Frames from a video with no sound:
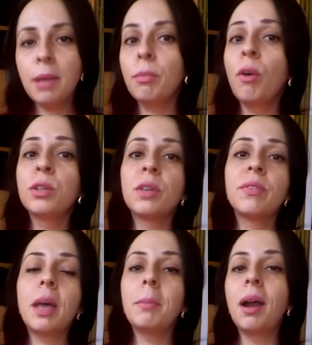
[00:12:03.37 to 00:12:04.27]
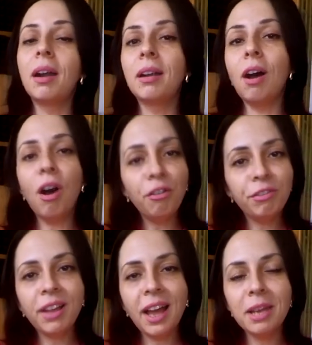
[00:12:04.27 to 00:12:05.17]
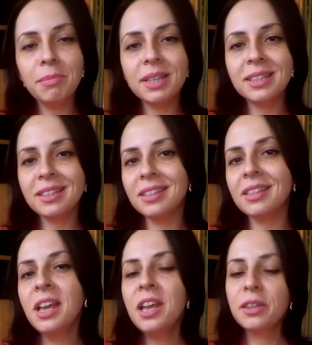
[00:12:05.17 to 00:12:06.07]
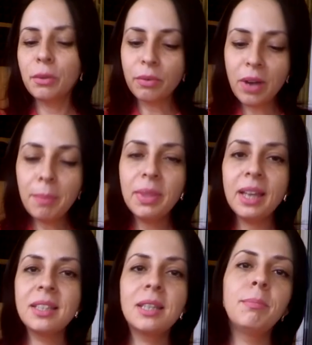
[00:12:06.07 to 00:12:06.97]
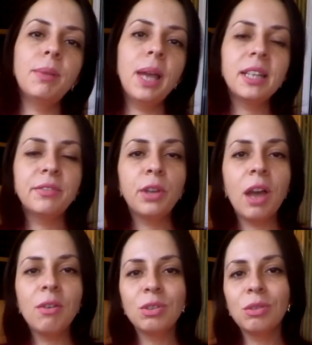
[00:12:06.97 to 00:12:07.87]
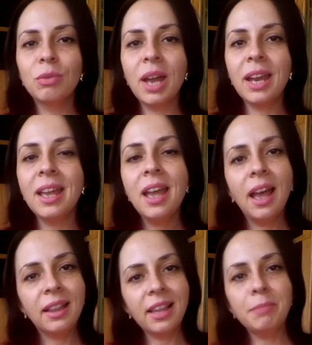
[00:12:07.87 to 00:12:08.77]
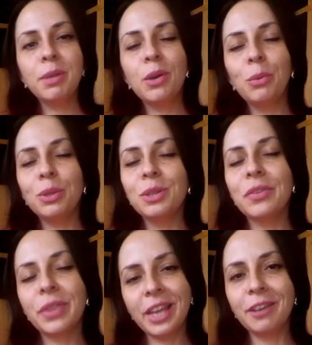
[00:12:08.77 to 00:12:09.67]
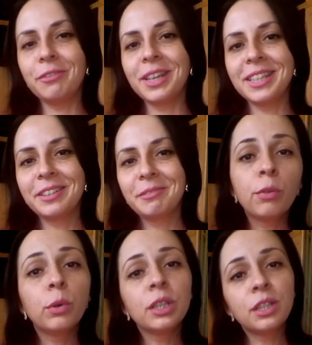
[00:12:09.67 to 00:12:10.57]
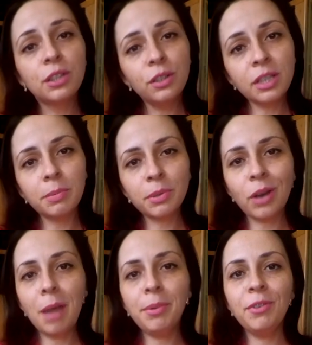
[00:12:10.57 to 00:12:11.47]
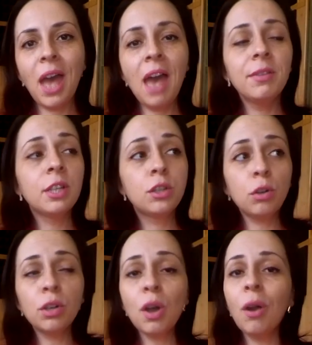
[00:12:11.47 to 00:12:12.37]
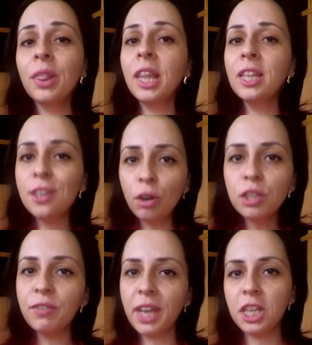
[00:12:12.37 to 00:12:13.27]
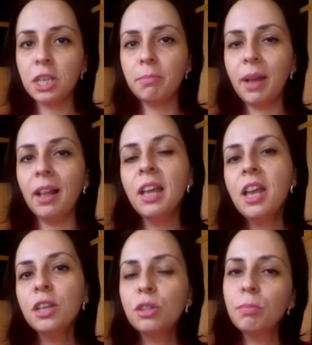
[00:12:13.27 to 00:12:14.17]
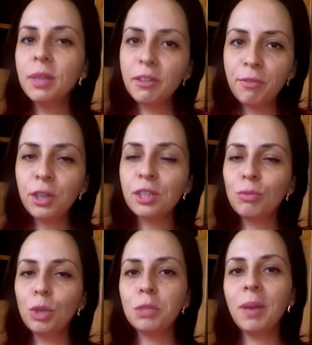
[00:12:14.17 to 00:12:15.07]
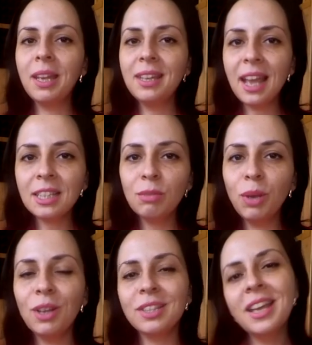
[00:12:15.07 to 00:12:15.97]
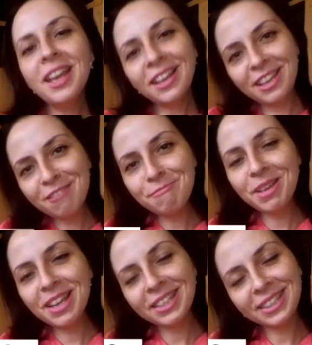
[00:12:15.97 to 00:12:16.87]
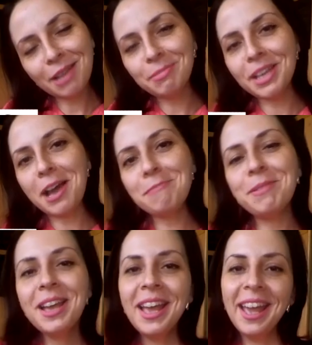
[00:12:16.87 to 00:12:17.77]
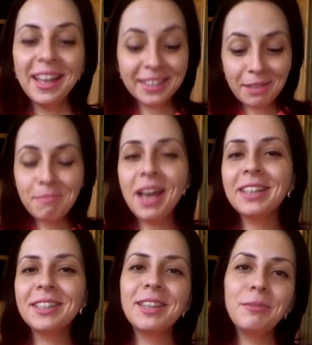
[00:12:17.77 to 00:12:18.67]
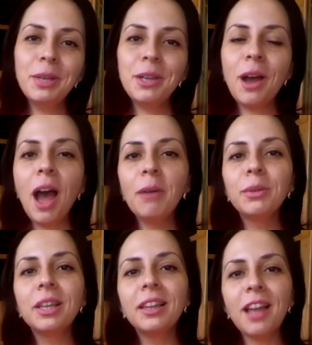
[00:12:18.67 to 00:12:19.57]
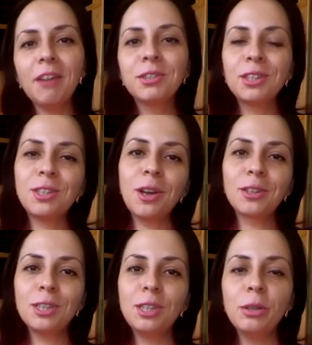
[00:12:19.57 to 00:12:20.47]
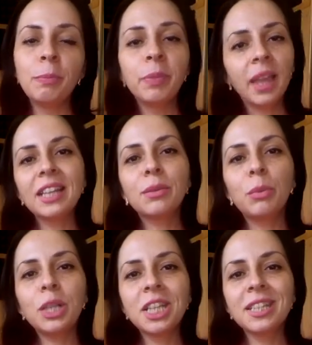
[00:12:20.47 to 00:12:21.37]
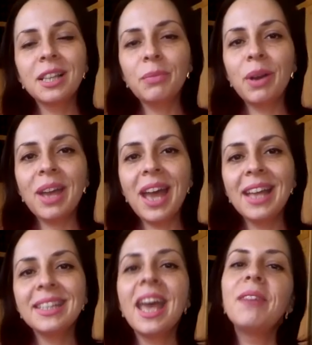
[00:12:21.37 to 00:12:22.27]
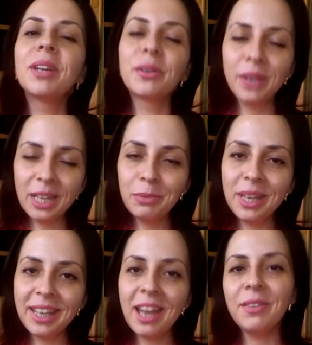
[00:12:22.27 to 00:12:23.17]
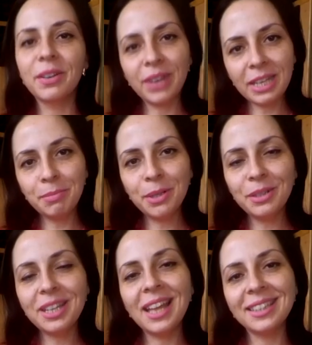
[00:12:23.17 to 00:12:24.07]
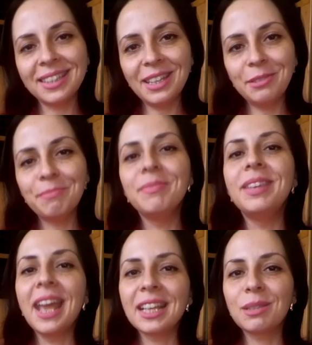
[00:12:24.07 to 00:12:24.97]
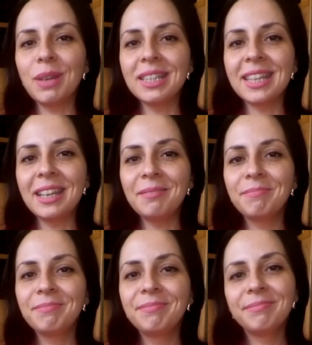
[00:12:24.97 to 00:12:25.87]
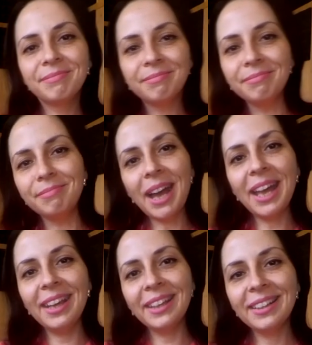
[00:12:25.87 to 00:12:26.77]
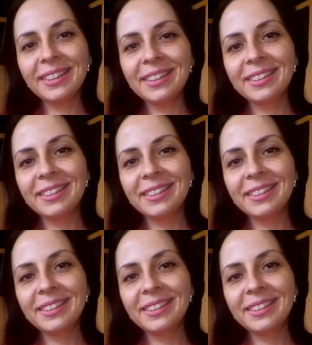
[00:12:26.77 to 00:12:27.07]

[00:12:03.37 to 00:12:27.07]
Most of them are offline businesses. So grab that template if you haven't already, and let me know what you think of it. Of course, do subscribe if you haven't. Turn on the notification bell to be the first to watch my next videos. Give me a thumbs up and comment on the video. I would love to talk to you. Thanks for watching till the very end. Have a great week, have a great mood, and see you next Wednesday. Bye.